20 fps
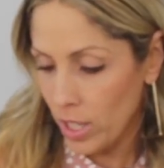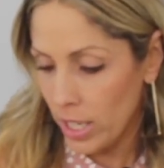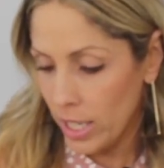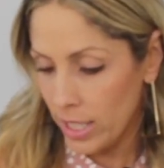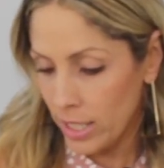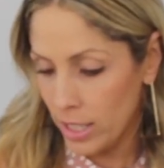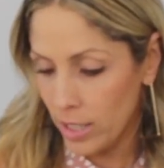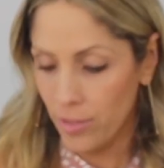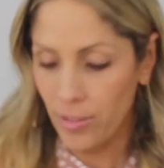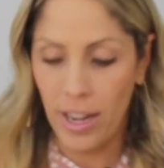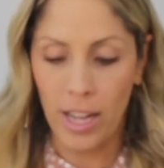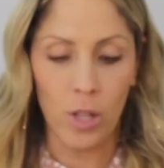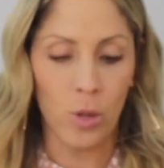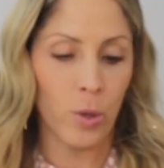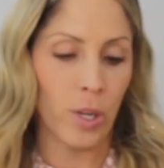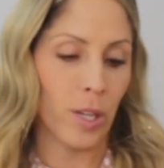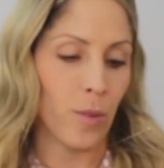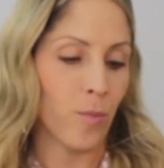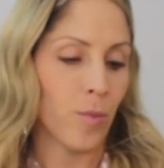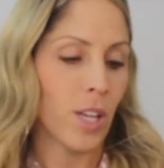is the
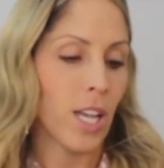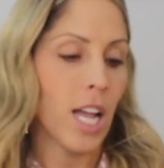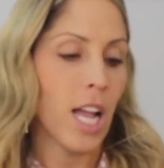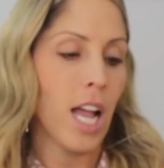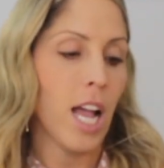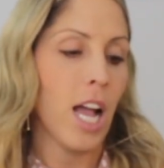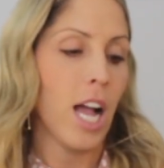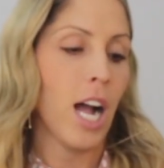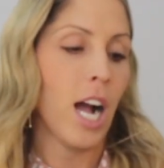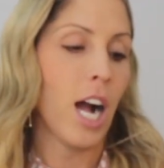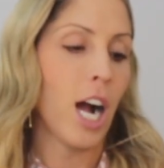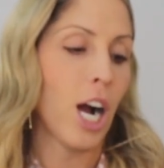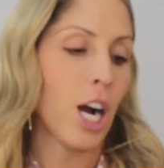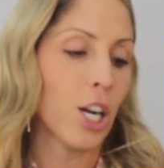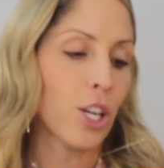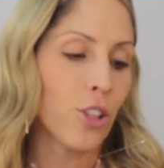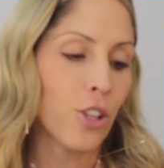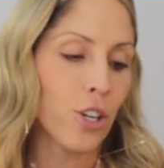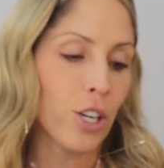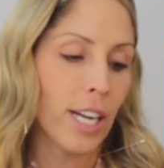following.
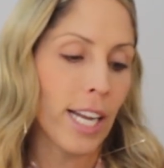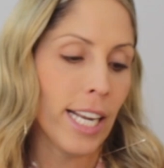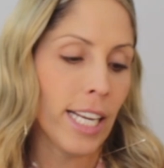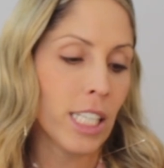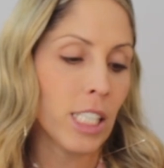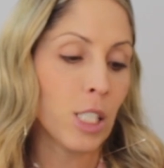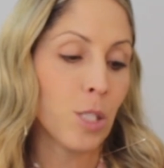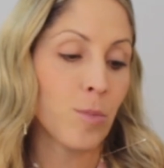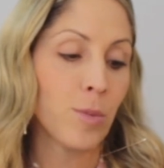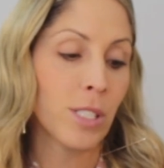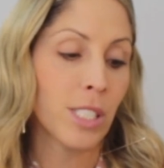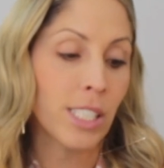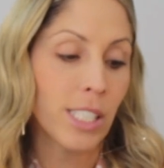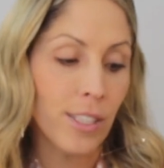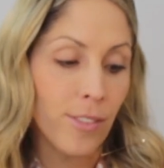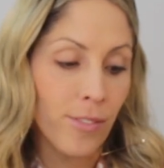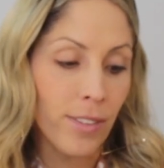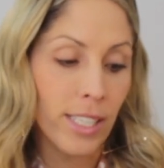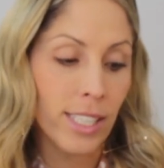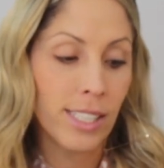Are there any
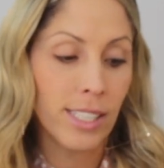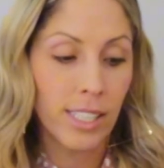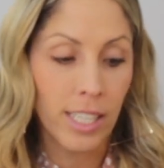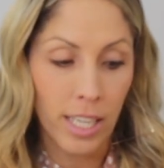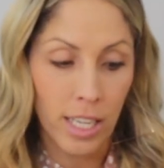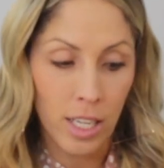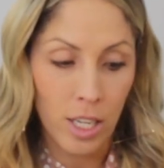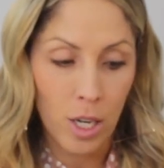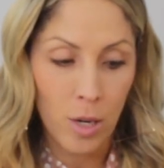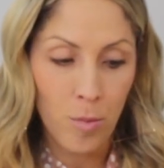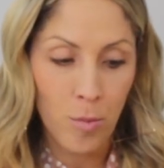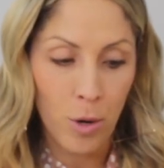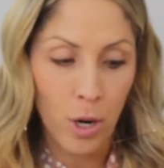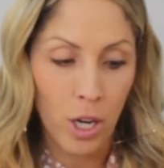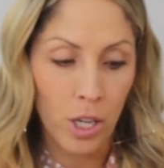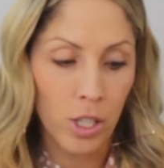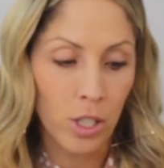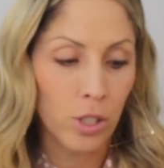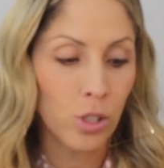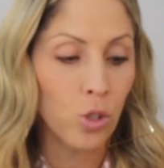specific skincare
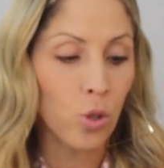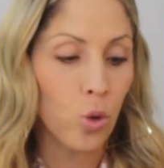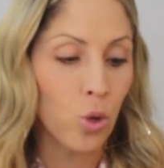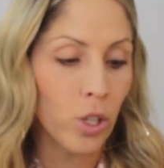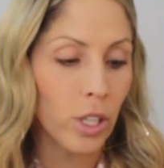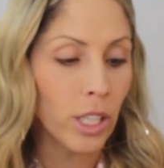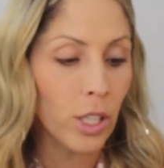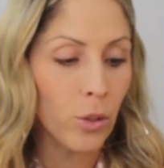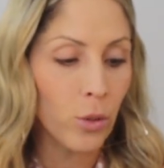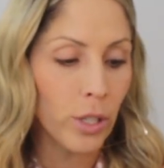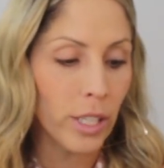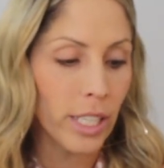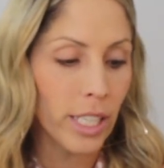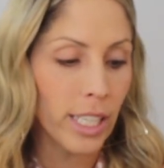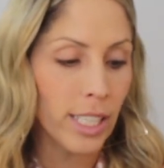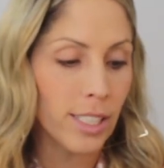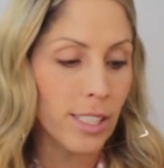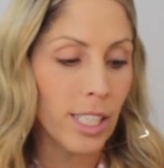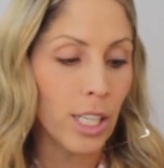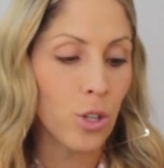products or
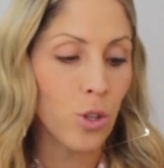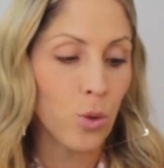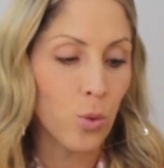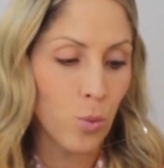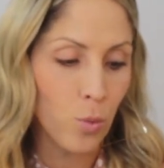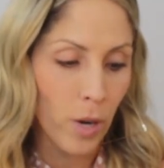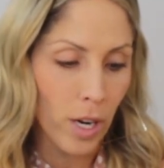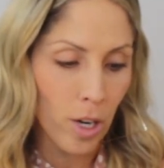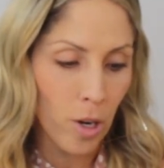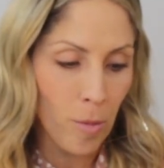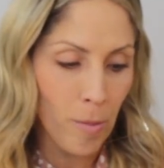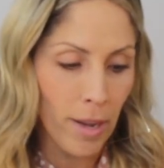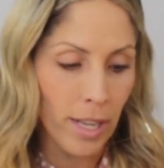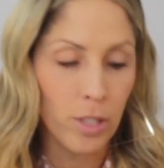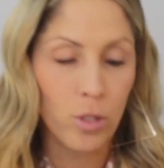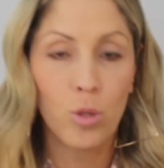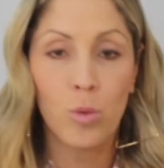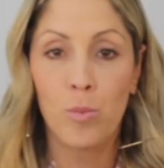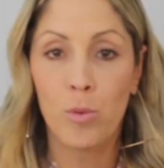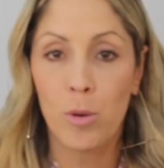ingredients that you
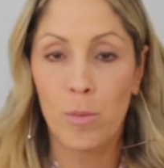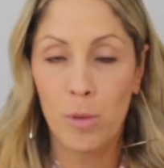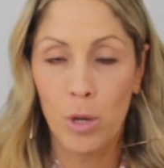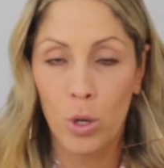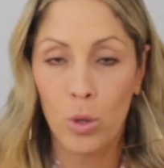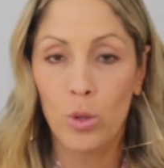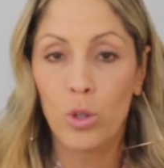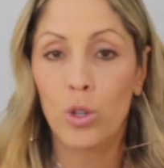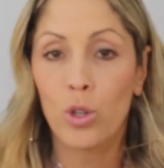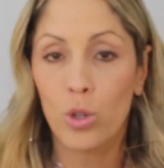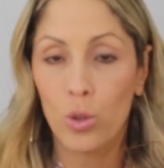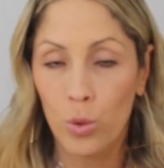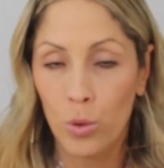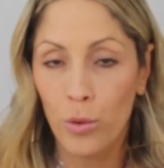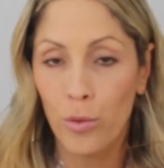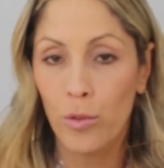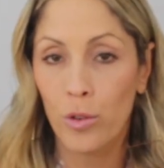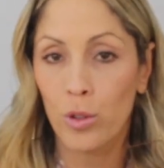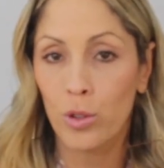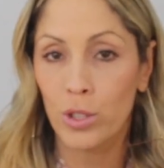recommend to promote
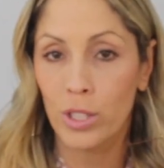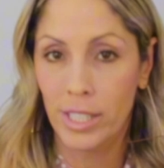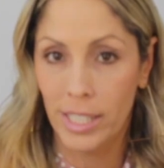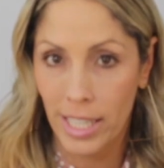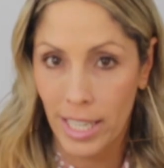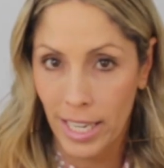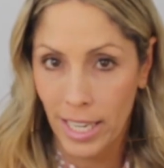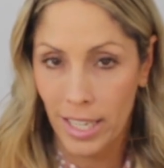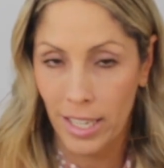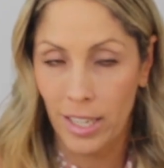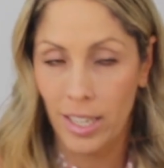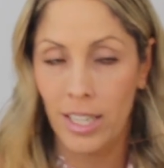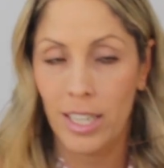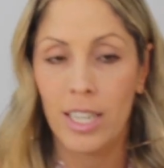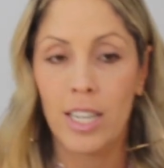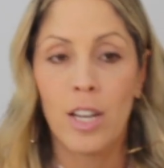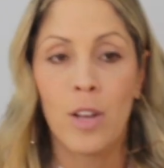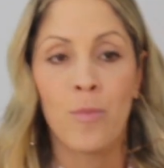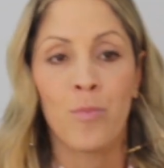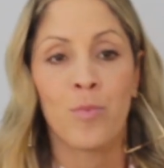youthful skin?
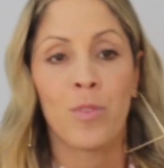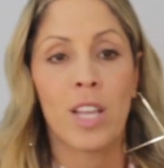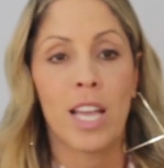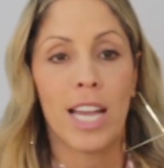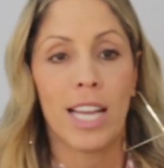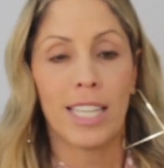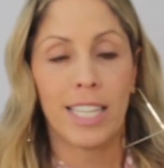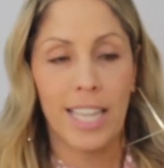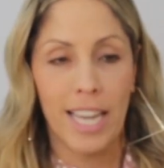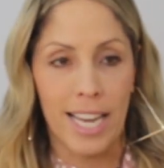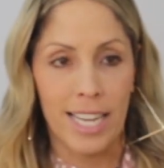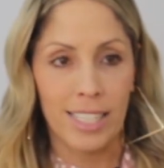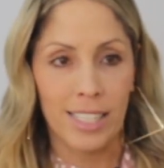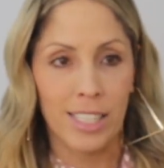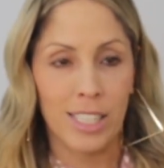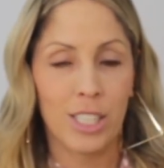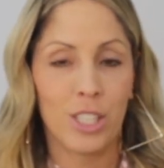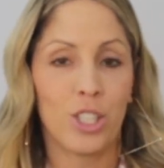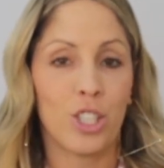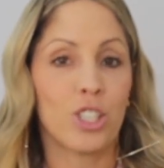
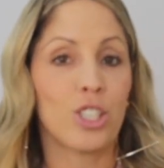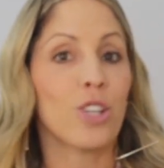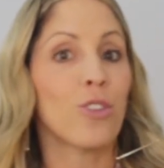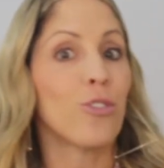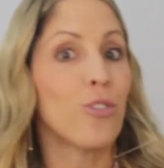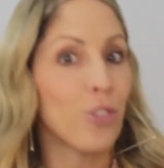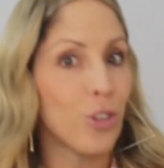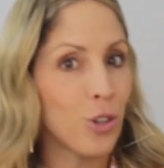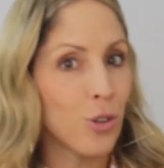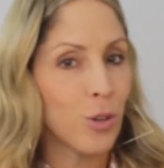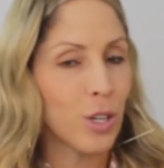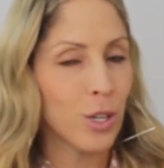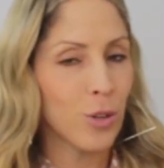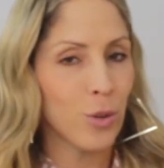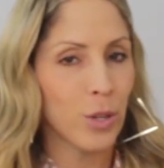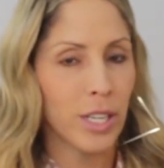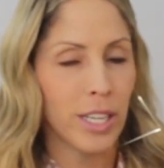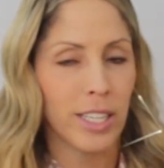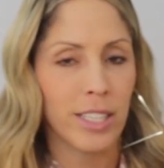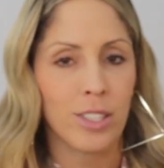Yes, there's a few
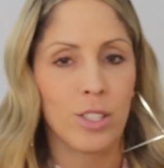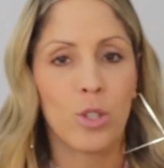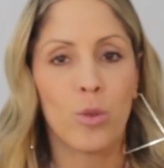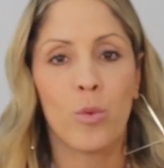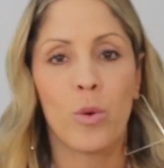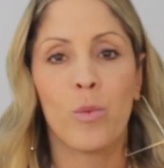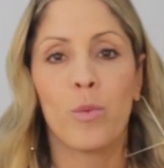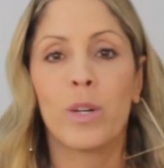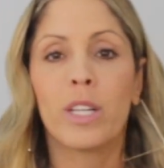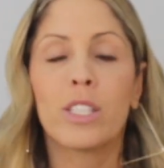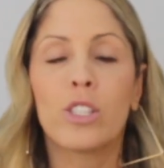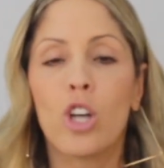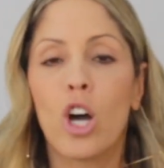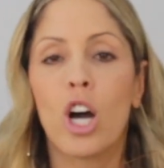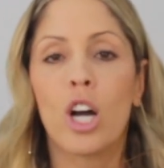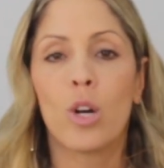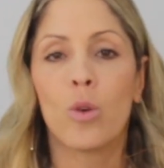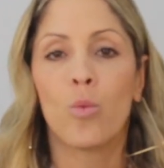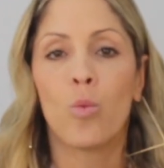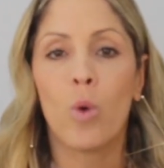ingredients. So when we
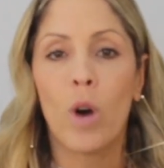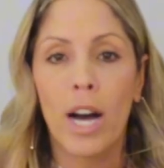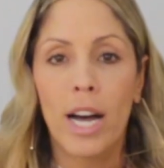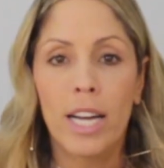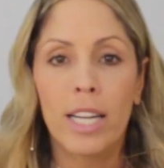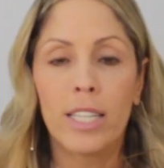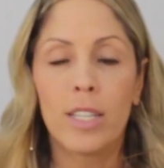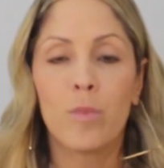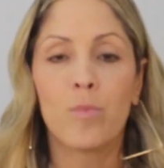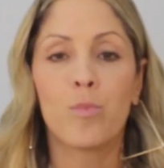talk what